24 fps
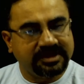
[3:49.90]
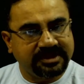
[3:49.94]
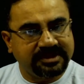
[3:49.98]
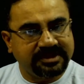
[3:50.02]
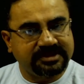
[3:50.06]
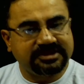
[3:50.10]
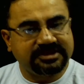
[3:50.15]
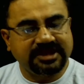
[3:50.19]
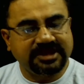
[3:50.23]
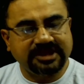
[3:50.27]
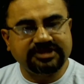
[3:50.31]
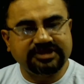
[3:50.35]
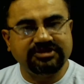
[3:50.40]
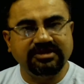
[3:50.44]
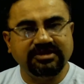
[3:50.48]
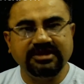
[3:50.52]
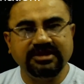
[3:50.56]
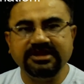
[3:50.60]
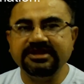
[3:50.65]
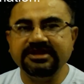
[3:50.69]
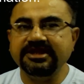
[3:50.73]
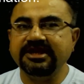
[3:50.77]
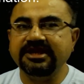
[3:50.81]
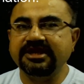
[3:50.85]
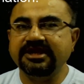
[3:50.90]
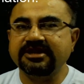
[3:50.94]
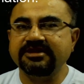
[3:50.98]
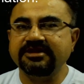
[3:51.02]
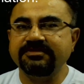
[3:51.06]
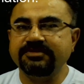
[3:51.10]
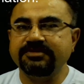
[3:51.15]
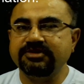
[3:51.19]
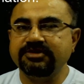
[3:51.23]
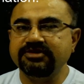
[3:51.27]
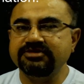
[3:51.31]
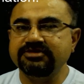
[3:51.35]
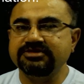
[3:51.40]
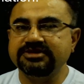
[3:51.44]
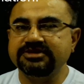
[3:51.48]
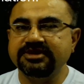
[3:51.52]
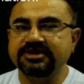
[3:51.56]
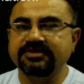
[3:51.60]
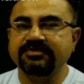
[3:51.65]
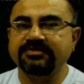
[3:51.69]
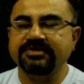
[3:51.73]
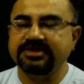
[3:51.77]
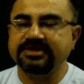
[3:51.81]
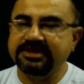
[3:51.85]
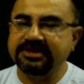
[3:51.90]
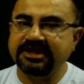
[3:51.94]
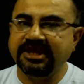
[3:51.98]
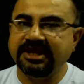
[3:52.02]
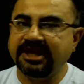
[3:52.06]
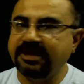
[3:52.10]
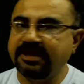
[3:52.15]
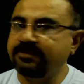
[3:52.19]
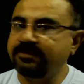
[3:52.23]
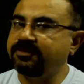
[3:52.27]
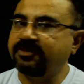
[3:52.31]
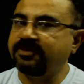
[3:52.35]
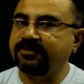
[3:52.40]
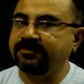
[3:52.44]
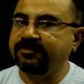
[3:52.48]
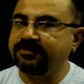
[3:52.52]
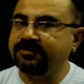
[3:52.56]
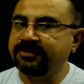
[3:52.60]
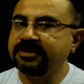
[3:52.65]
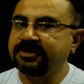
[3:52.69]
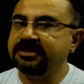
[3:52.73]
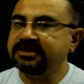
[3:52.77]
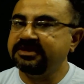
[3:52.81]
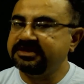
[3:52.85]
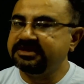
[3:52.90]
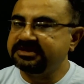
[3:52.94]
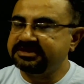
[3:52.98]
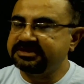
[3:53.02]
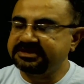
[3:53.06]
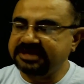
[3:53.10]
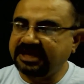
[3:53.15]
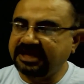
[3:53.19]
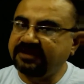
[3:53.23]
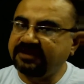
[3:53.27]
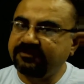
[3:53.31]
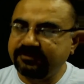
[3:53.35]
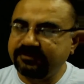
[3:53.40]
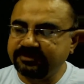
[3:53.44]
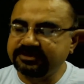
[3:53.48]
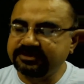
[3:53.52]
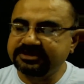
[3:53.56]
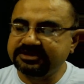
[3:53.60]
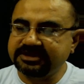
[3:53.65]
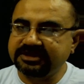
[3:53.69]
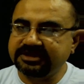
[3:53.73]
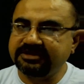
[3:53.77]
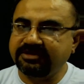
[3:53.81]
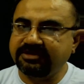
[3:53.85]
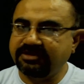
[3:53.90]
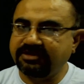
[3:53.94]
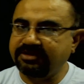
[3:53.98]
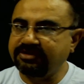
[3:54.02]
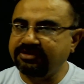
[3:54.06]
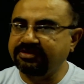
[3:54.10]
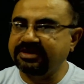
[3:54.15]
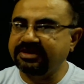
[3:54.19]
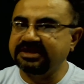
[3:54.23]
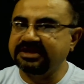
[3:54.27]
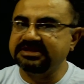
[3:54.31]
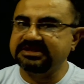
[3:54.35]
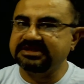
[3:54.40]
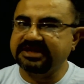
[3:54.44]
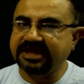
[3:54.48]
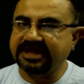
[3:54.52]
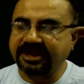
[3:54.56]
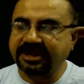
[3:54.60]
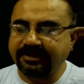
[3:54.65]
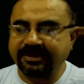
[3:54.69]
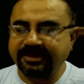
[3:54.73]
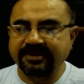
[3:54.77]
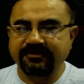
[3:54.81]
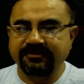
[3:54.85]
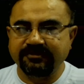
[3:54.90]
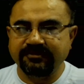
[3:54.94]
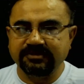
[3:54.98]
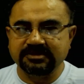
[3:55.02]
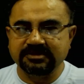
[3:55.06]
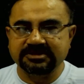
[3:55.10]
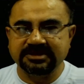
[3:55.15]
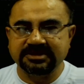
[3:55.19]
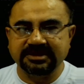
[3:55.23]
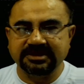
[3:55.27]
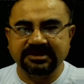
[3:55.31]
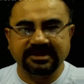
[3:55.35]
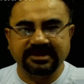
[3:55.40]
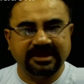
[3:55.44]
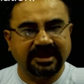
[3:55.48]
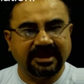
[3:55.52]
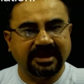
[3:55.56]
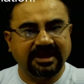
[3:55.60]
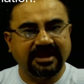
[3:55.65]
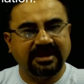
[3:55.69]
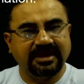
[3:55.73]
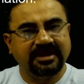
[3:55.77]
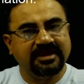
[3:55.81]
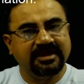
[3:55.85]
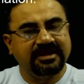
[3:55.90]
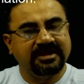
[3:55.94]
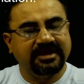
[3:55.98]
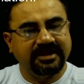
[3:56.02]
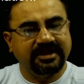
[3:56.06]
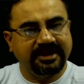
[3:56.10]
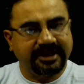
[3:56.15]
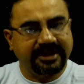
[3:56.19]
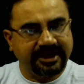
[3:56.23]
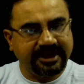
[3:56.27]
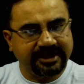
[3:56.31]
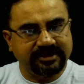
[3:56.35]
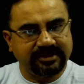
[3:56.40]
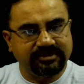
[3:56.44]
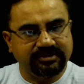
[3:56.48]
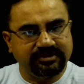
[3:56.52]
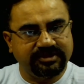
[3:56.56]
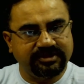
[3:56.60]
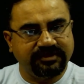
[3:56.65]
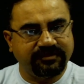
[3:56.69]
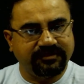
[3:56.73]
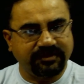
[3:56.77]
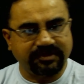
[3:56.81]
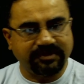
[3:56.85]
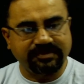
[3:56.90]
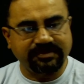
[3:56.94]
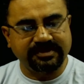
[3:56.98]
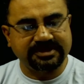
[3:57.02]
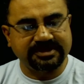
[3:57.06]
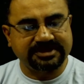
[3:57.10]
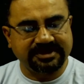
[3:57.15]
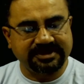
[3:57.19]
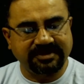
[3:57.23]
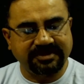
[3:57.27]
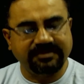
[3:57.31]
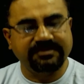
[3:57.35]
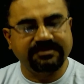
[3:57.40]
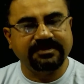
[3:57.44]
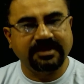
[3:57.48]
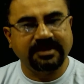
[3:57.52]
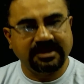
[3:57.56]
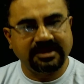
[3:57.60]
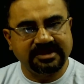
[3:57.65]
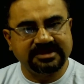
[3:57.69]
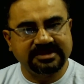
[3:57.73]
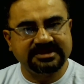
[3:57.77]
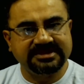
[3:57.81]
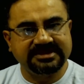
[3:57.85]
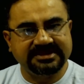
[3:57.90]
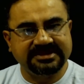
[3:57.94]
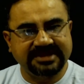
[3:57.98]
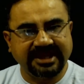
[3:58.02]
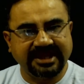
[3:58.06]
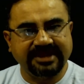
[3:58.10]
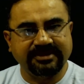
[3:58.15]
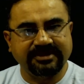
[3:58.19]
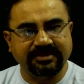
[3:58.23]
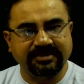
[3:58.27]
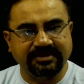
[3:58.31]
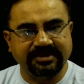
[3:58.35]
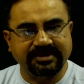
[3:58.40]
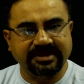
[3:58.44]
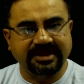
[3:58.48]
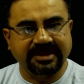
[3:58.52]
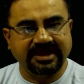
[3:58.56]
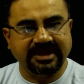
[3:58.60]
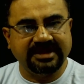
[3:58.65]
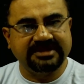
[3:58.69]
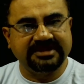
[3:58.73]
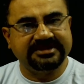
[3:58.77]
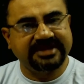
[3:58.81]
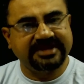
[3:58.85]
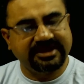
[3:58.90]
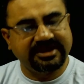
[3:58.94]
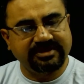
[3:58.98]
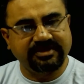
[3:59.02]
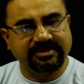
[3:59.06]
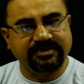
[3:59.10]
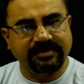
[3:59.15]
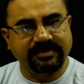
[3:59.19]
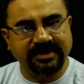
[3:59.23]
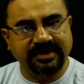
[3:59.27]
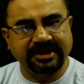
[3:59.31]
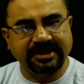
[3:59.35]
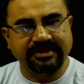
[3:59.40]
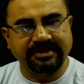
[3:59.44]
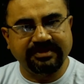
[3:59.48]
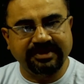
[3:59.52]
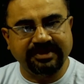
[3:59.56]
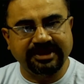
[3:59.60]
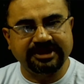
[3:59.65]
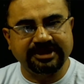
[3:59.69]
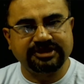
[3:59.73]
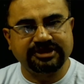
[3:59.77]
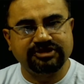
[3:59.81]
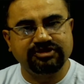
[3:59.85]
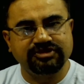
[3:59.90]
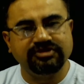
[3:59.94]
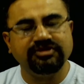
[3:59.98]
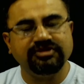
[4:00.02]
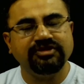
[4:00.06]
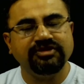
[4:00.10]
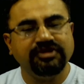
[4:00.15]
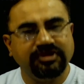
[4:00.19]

Sexually they are reproducing with the help of cell fusion, or you can say gamete fusion, leading to the formation of zygote, and zygote will give rise to